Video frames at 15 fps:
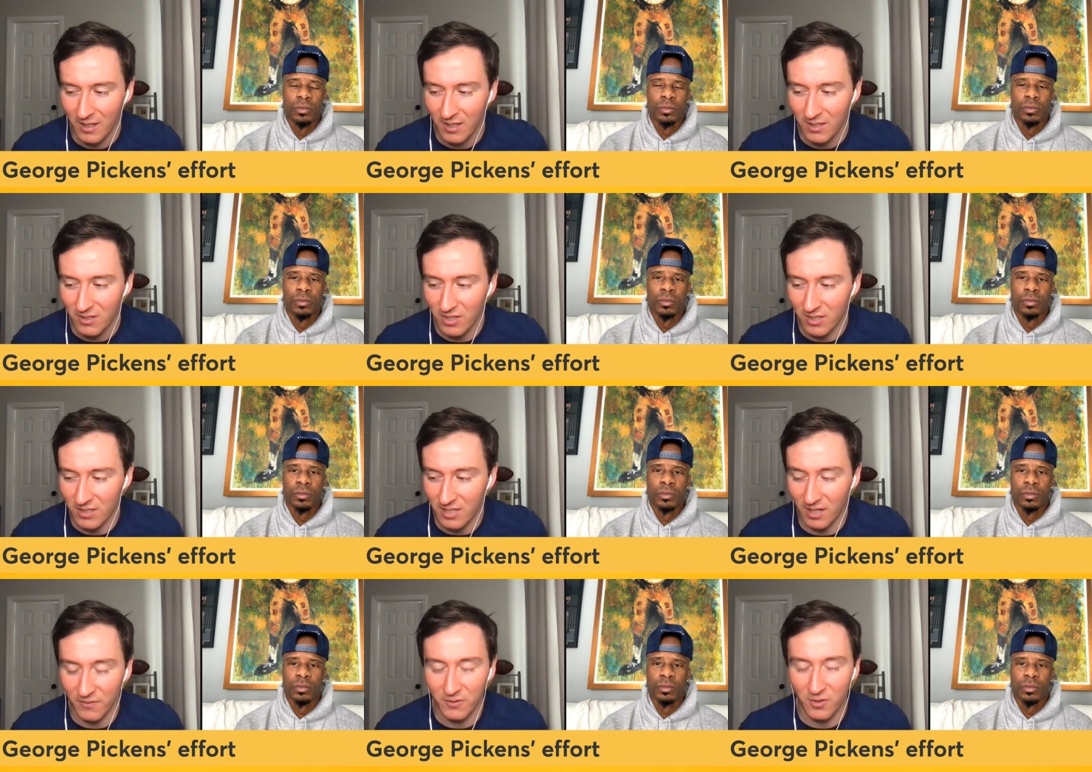Speaker 1: just
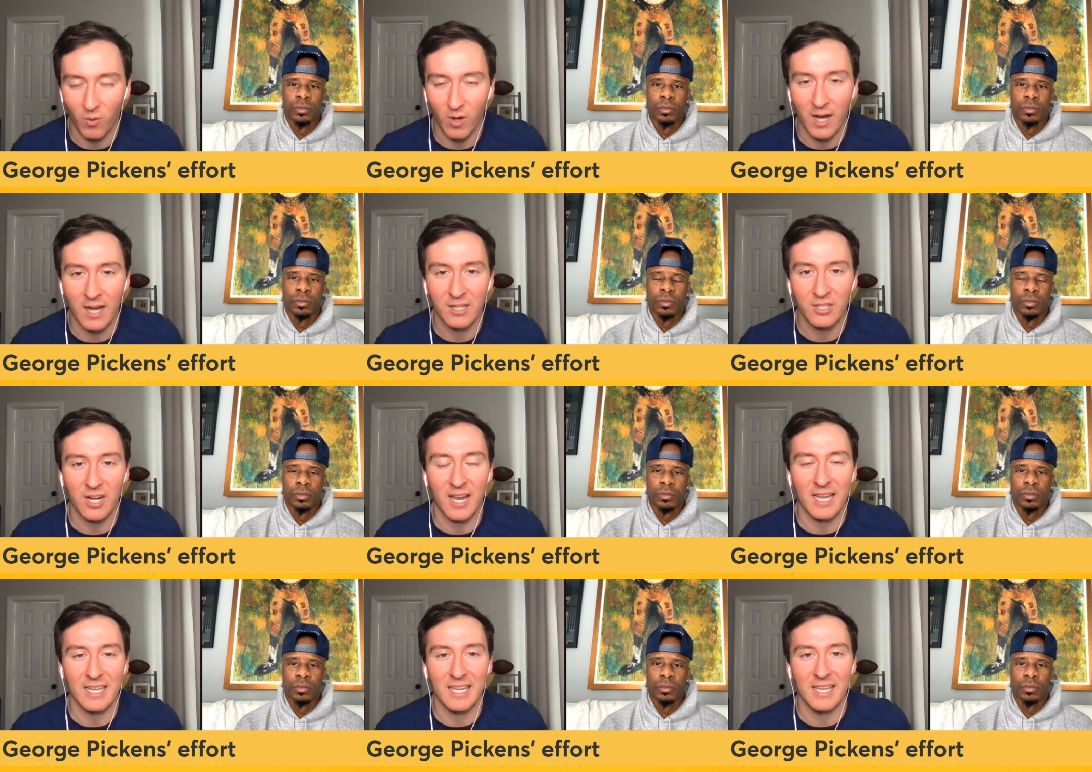tough to watch. I
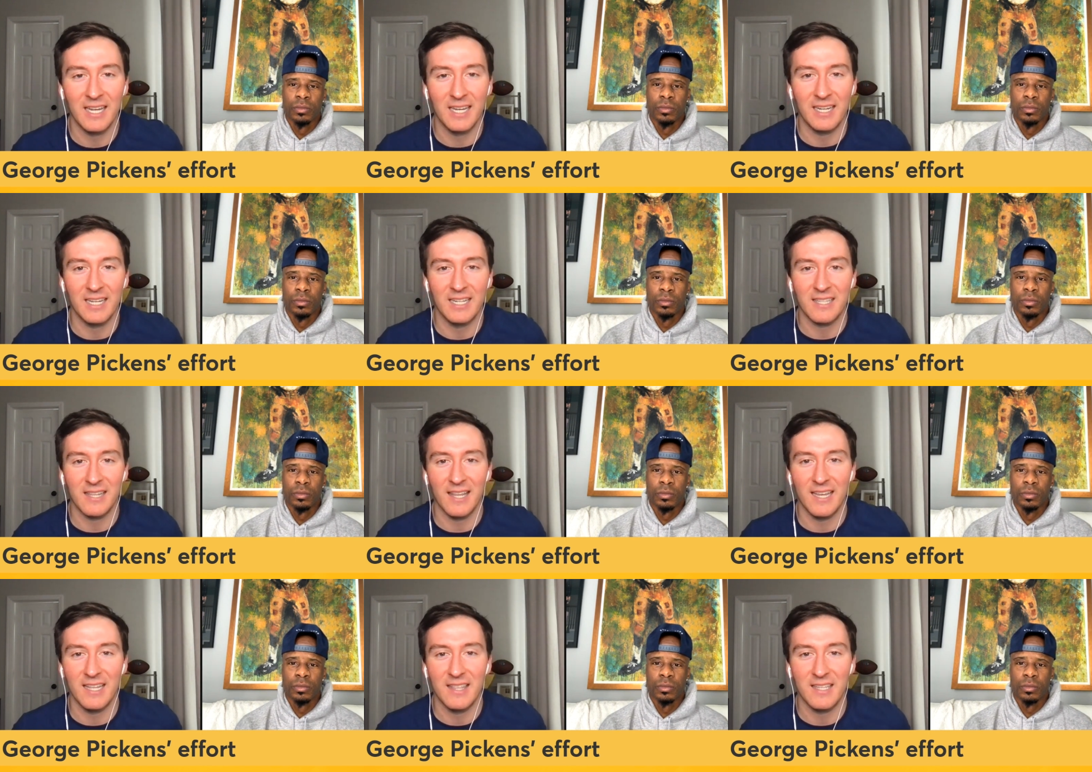get it. It's
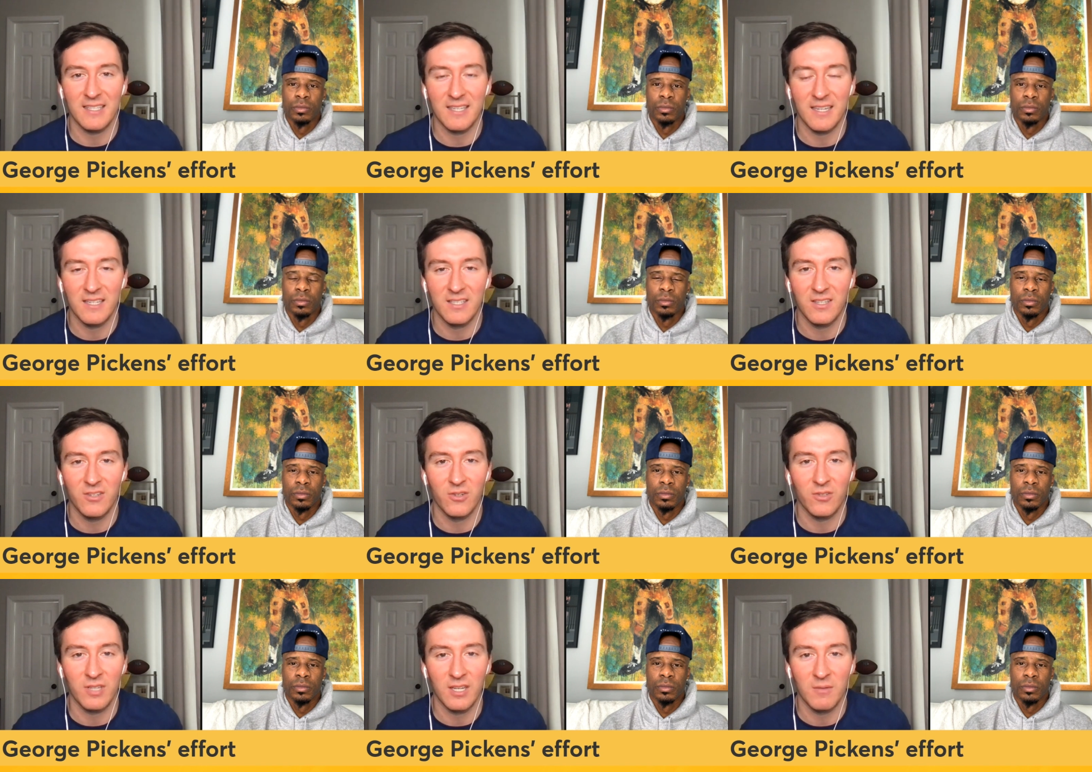late in the season. Your
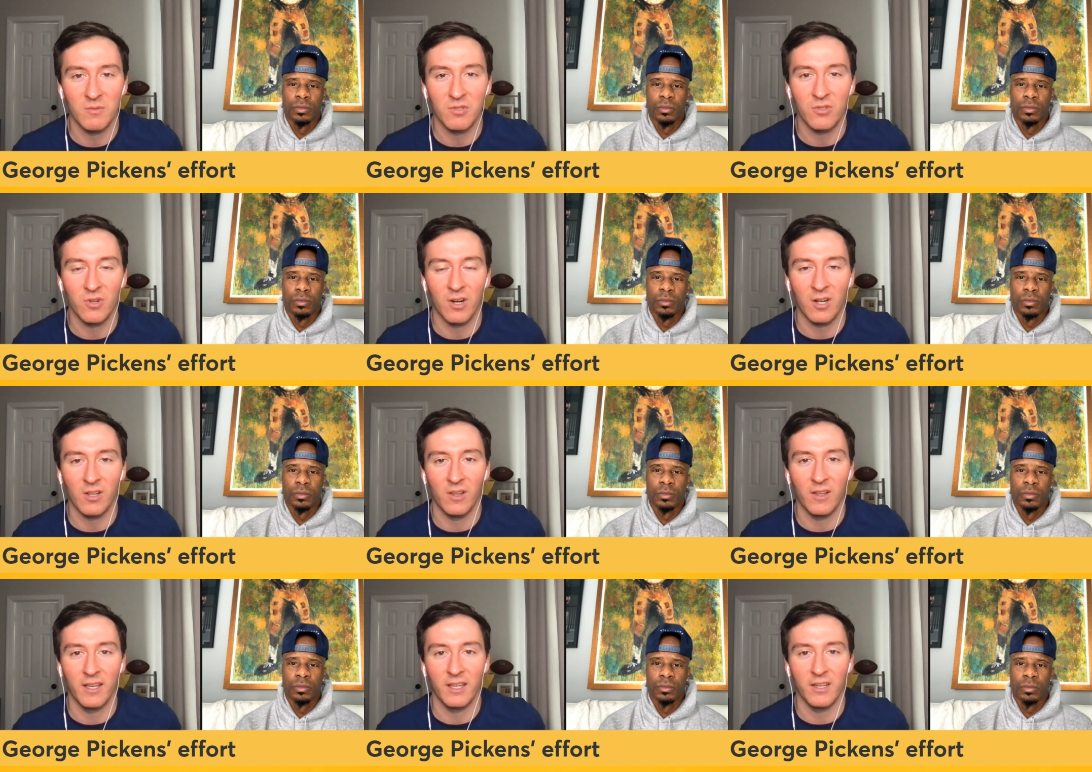team's
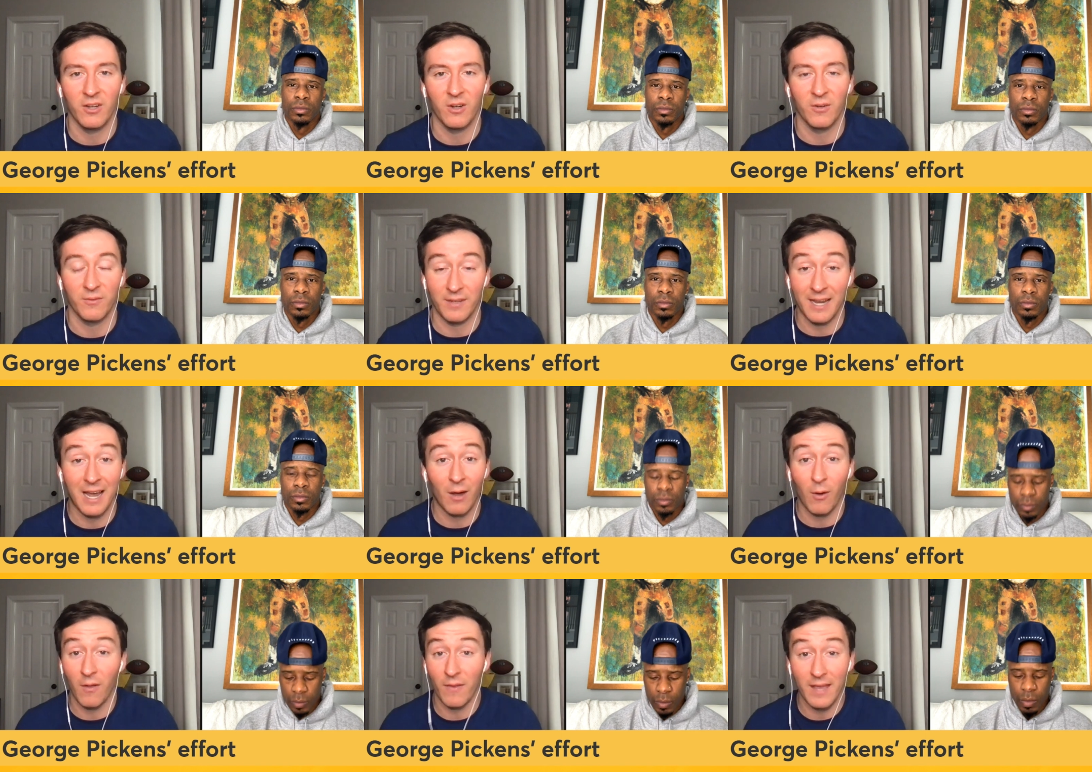struggling. You're now
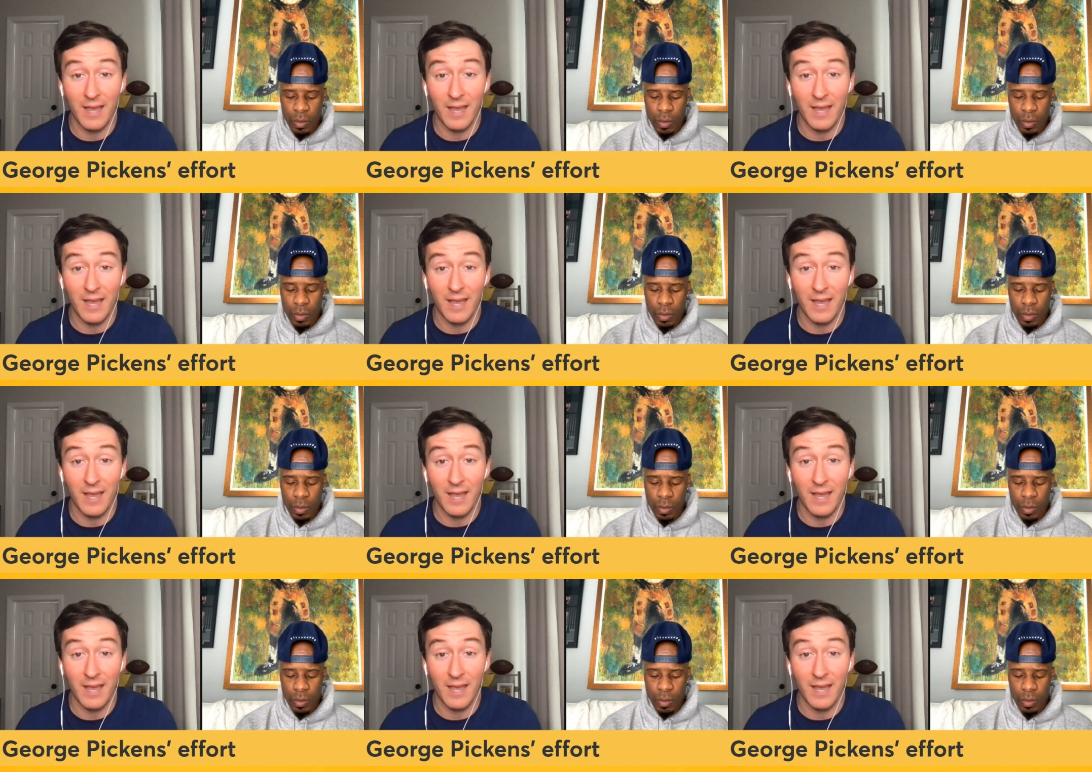on the